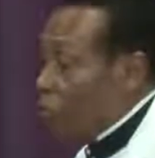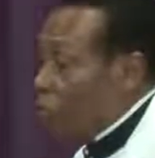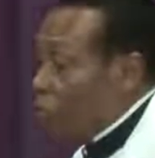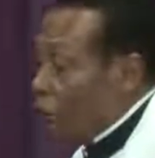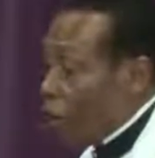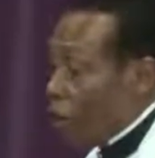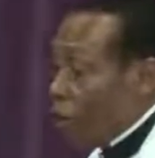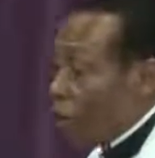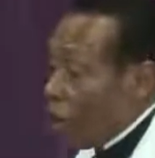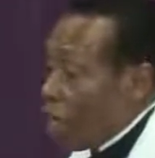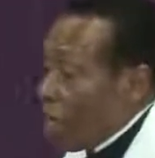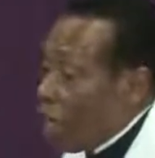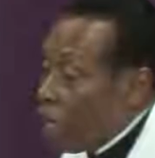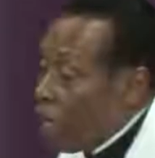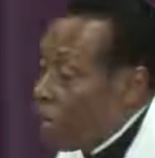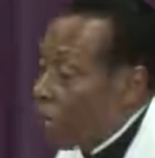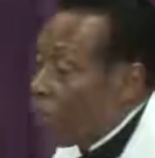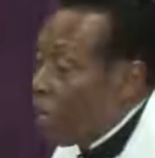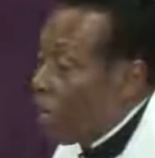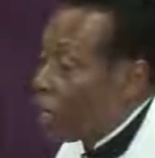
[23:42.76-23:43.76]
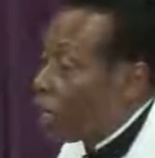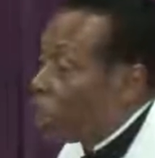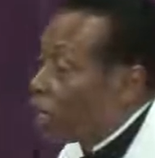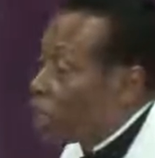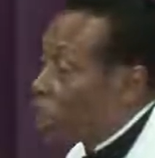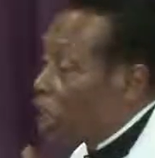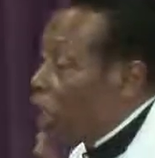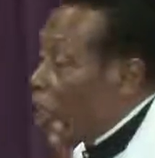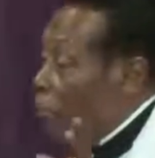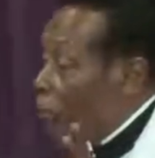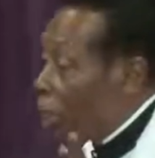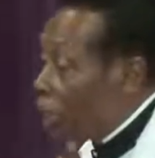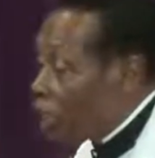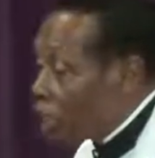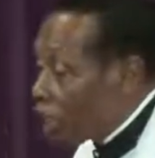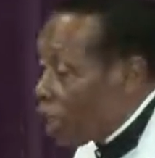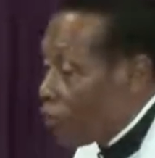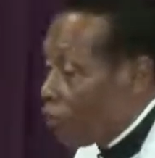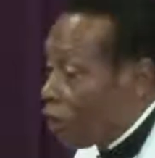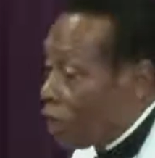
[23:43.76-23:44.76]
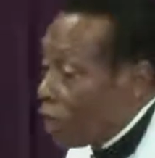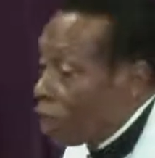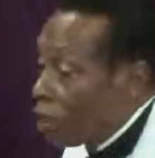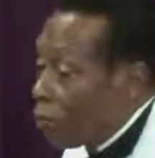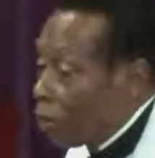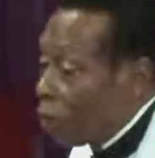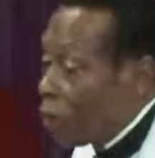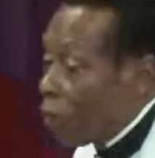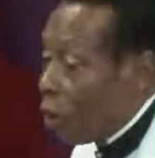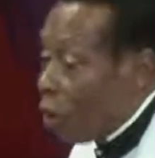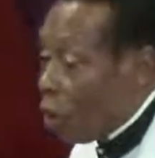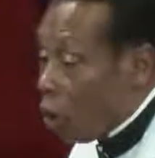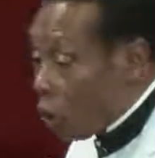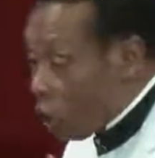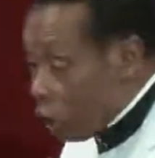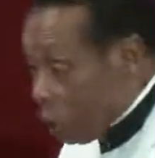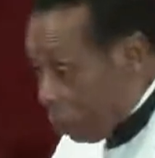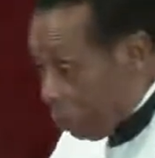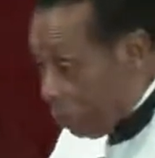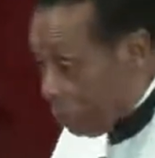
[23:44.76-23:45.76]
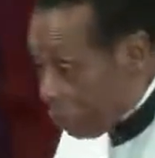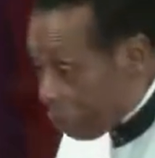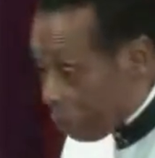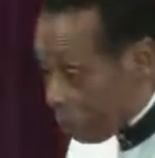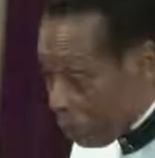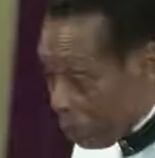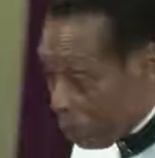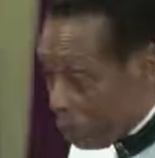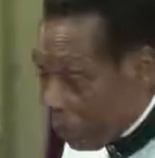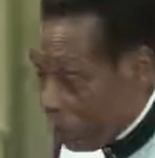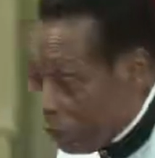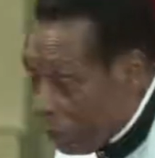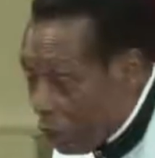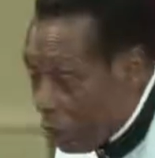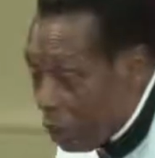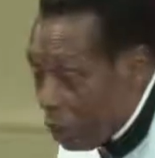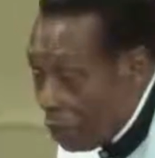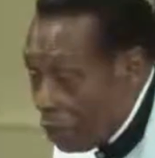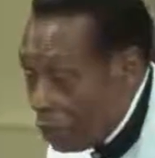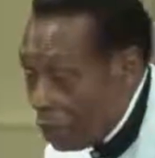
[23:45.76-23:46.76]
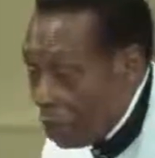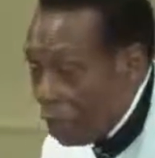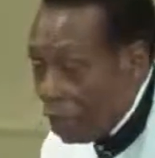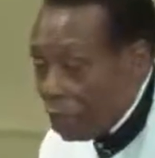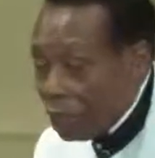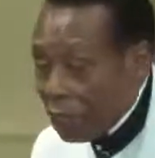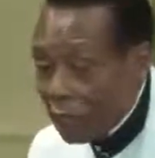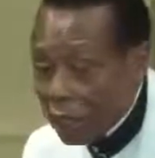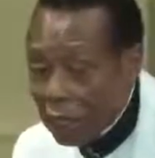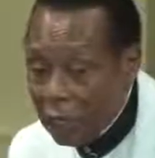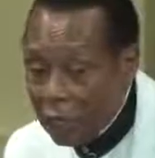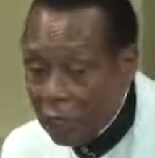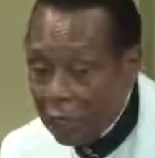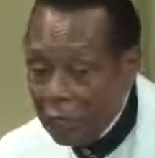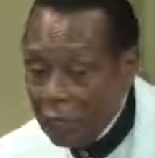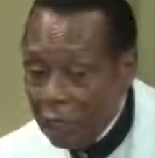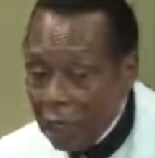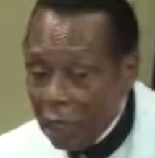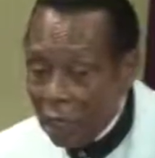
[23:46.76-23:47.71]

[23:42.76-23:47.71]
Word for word: people, if I can save myself, I can be holy. Then, uh,